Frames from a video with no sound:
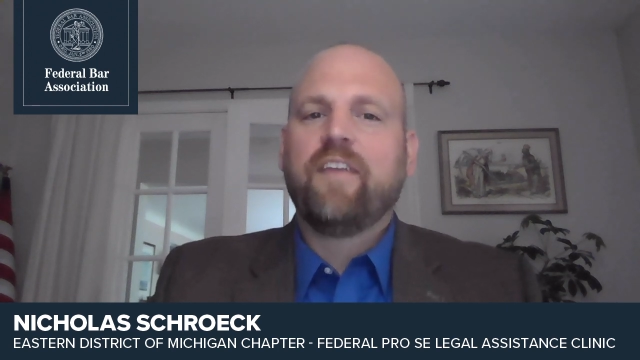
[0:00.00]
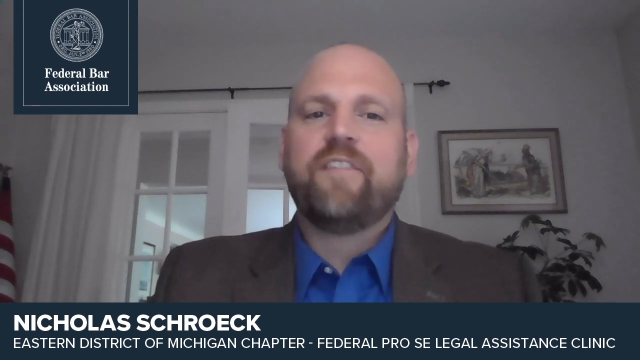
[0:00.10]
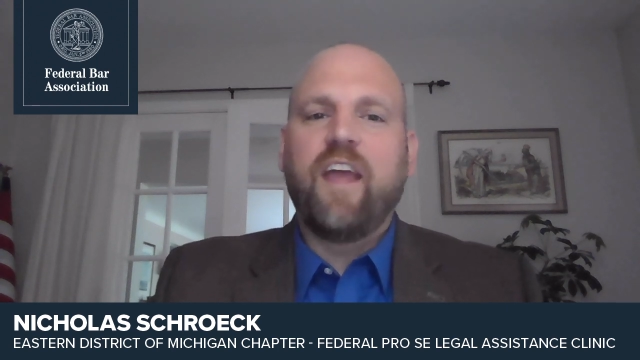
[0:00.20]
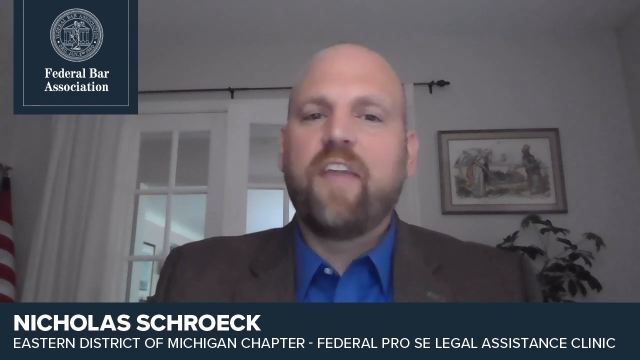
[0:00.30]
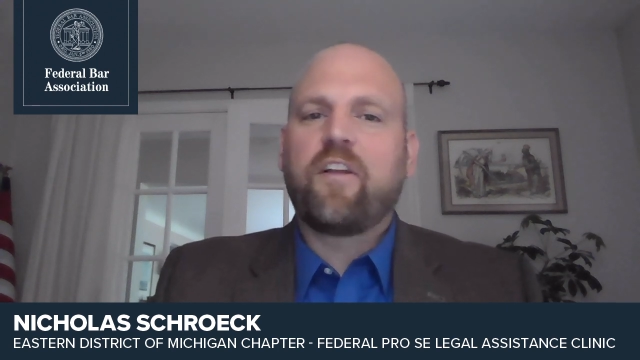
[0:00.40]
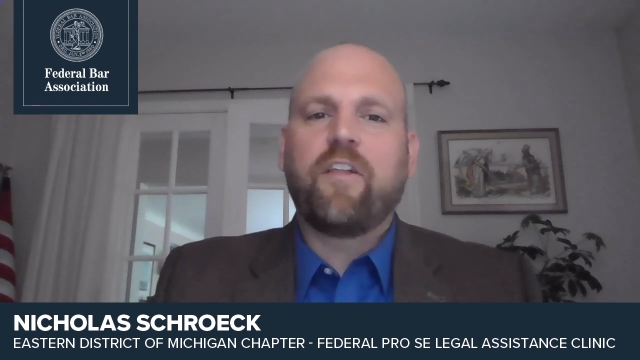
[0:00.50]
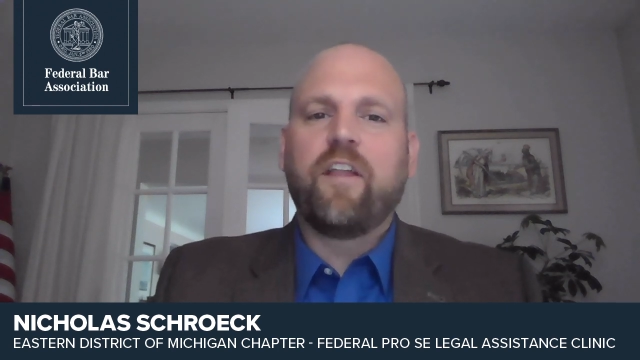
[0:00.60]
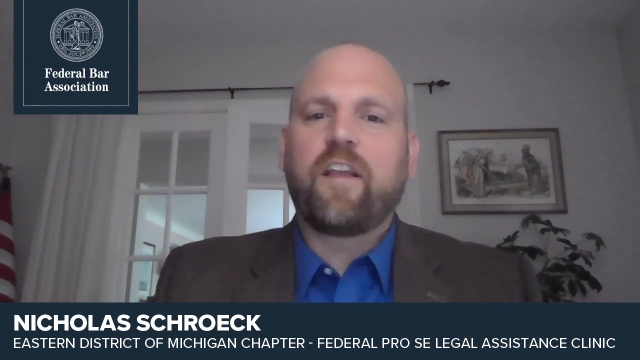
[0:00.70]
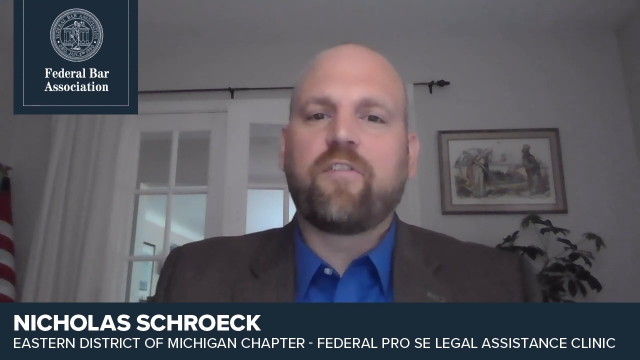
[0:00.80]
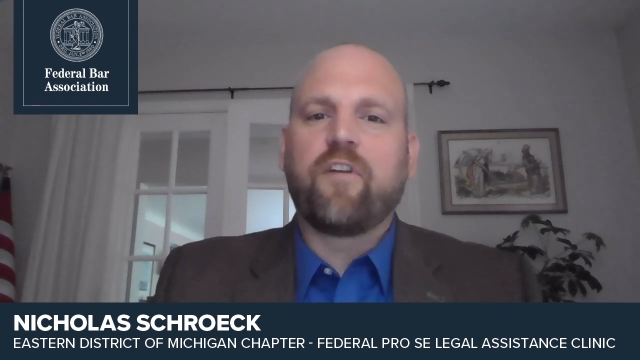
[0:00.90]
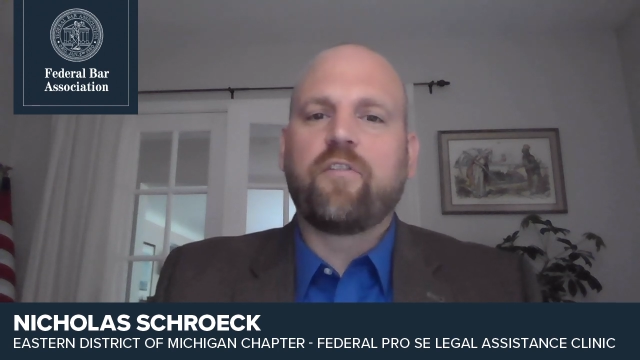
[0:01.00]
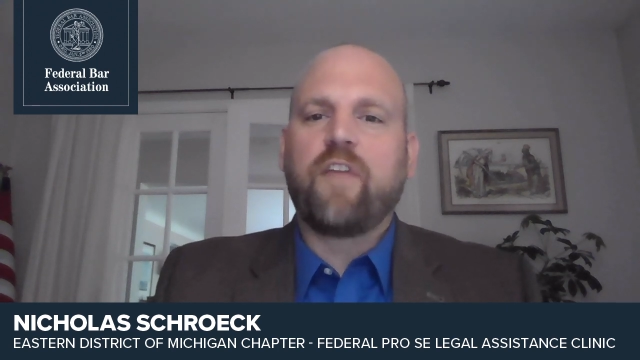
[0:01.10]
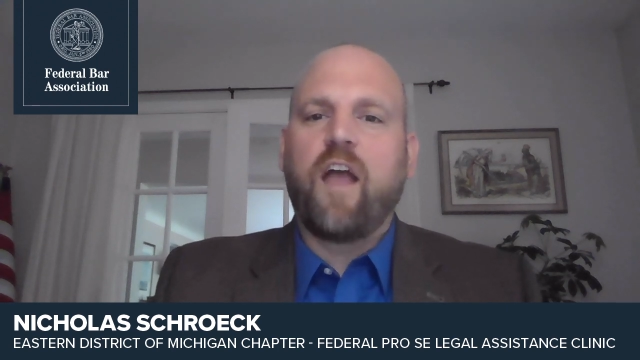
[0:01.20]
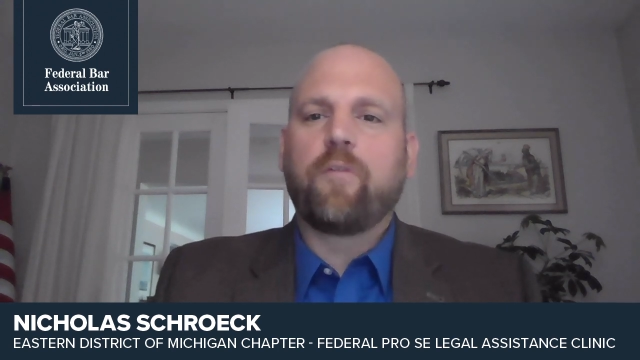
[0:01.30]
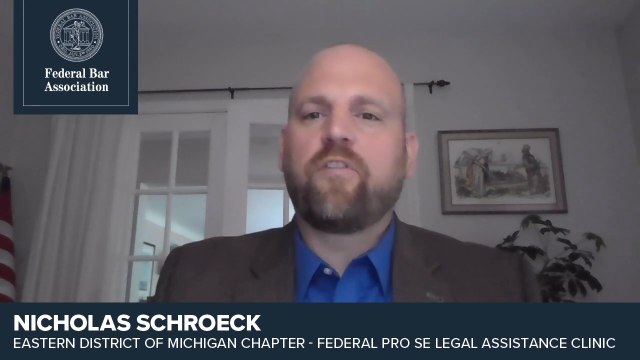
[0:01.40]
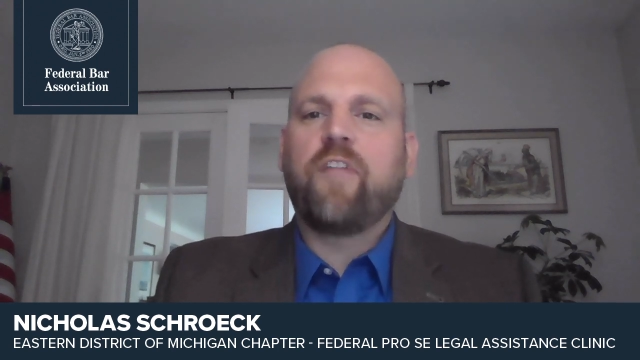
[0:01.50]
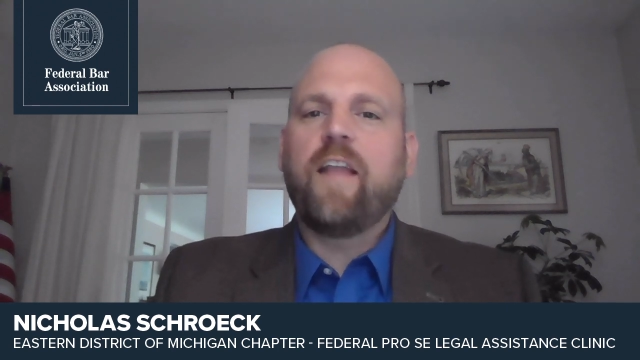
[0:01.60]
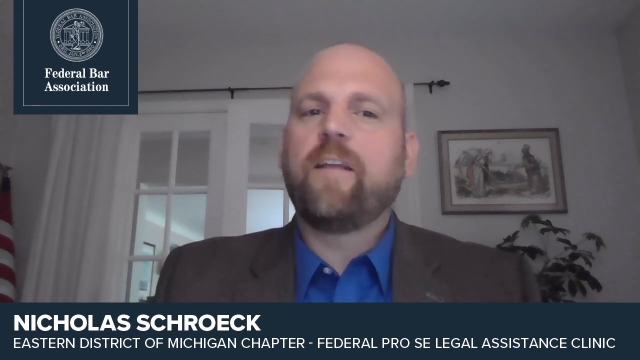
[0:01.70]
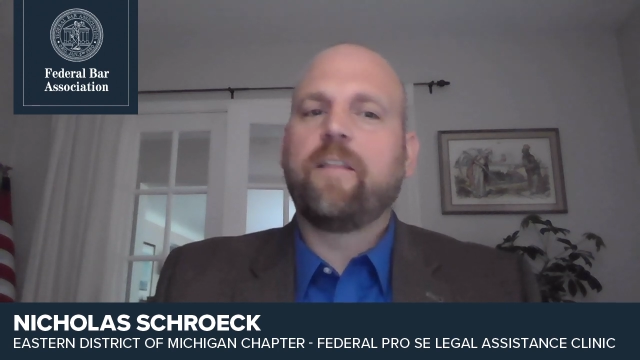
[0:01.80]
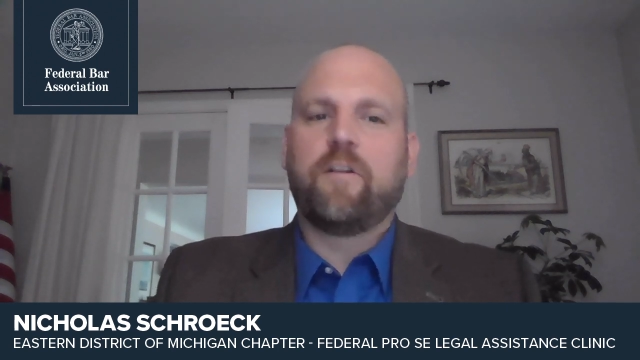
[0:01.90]
Today, the clinic is under the
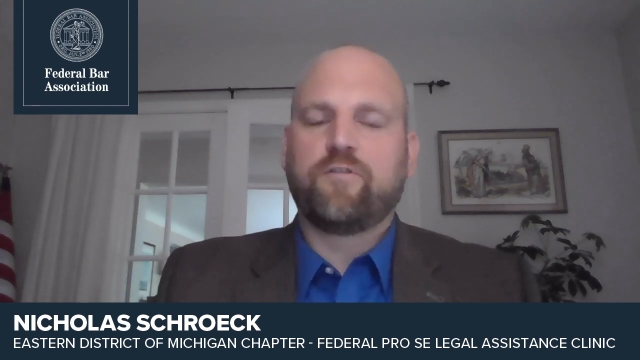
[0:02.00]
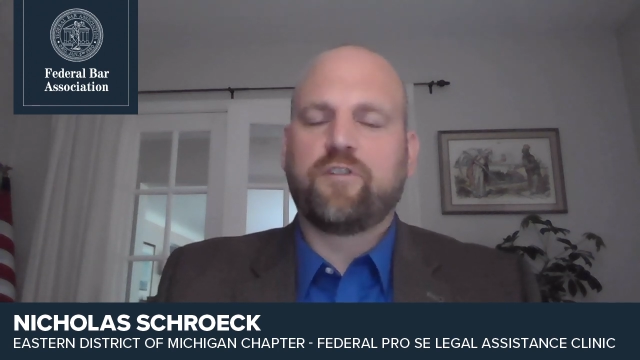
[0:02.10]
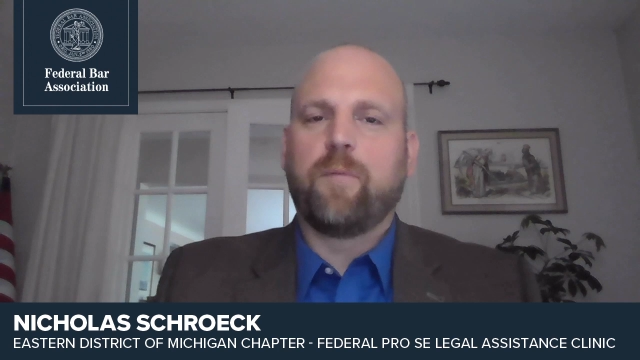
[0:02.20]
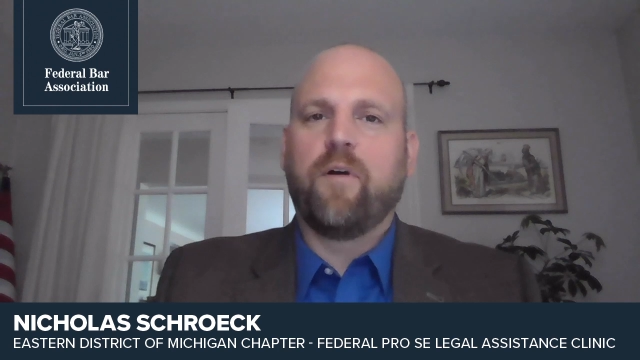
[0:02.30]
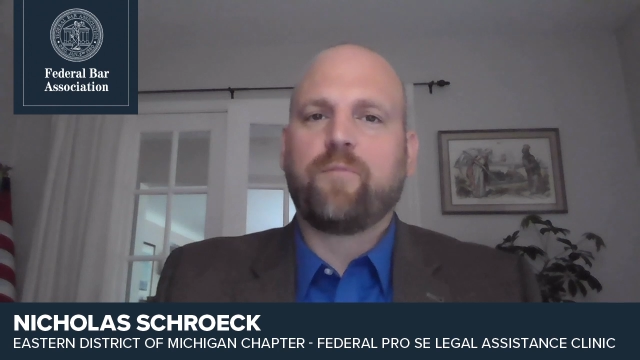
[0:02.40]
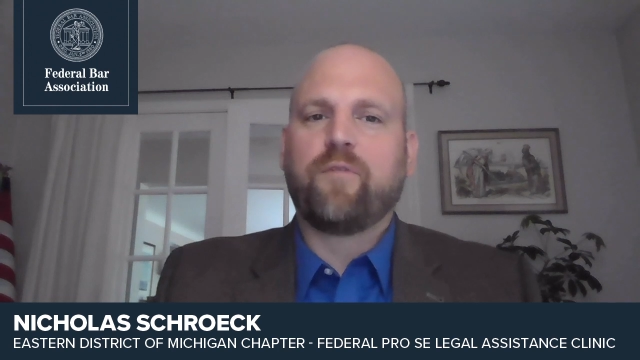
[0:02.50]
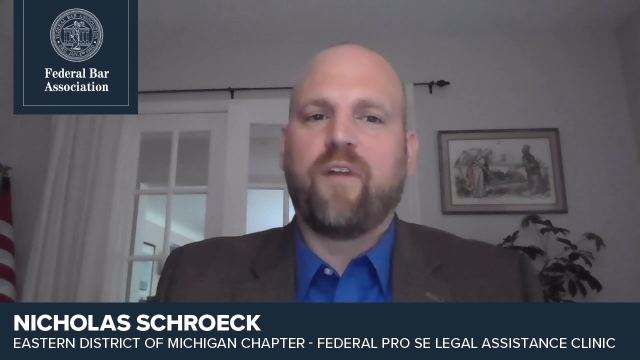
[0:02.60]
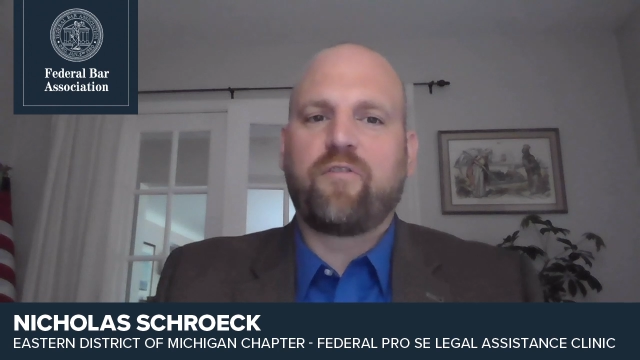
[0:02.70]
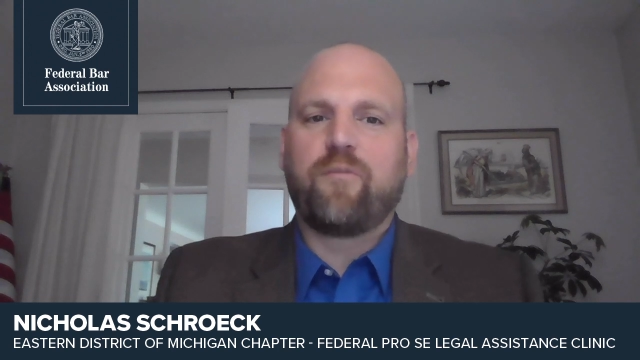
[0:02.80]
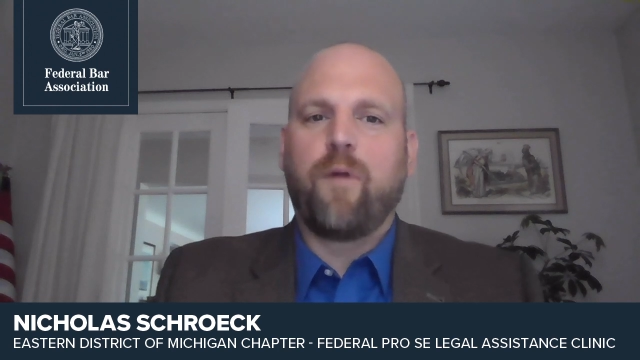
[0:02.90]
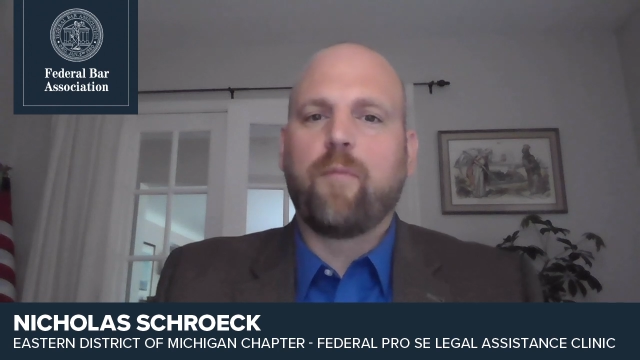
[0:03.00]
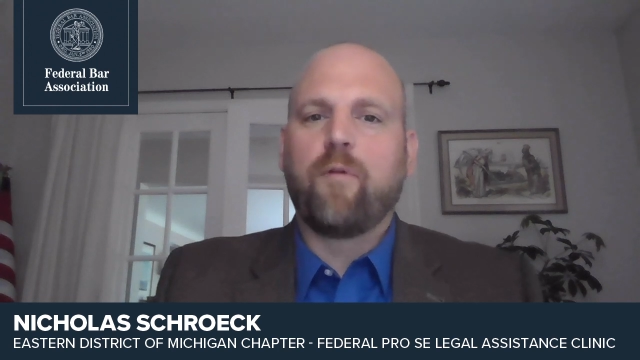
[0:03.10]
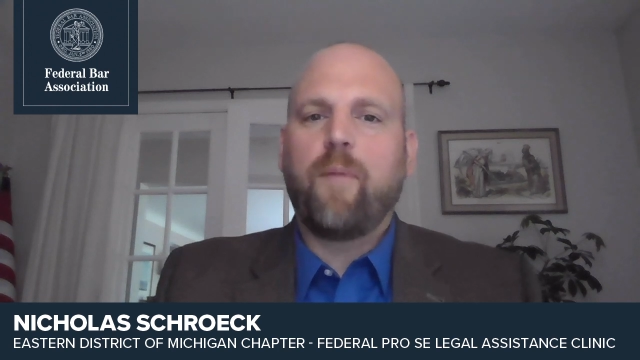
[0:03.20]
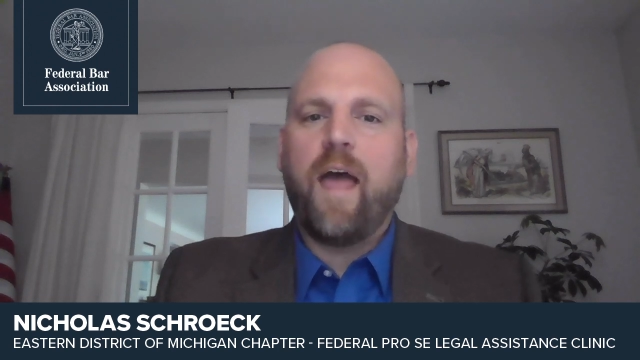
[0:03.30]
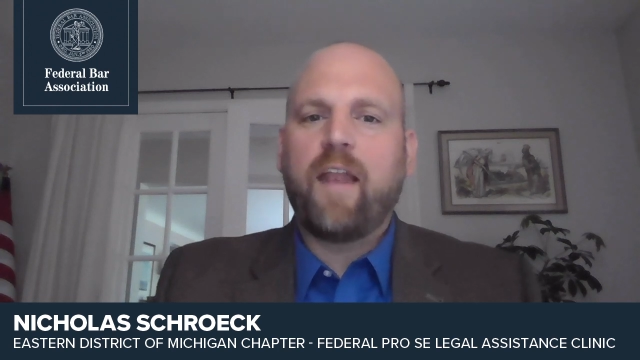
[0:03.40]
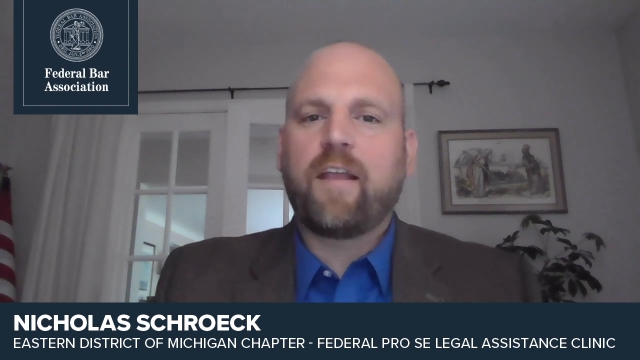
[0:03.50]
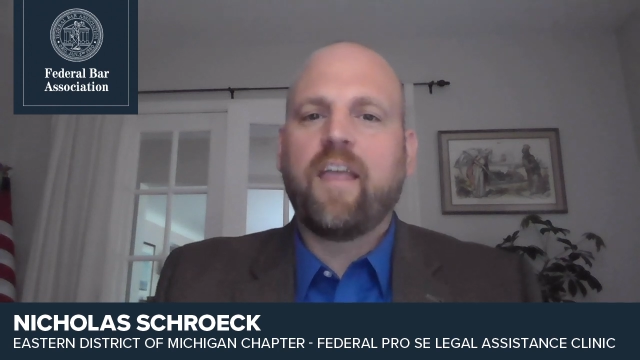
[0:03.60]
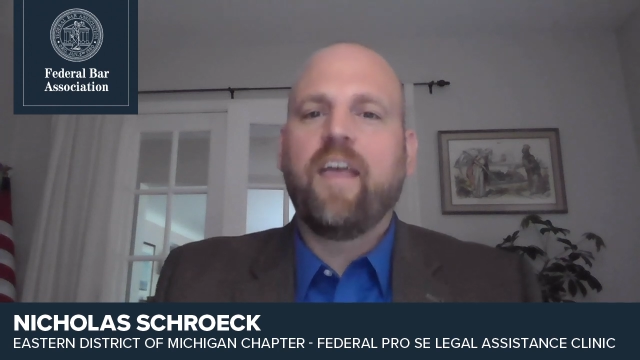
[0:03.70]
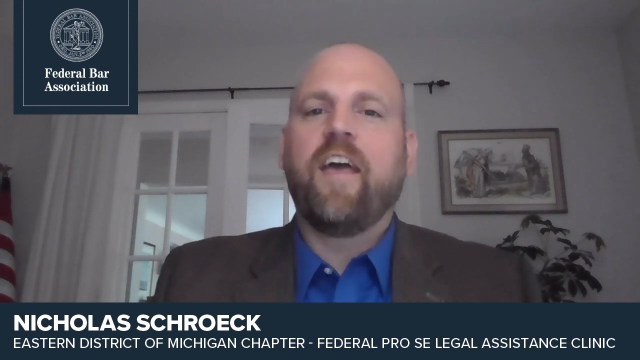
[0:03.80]
outstanding leadership of Professor Barbara Paddock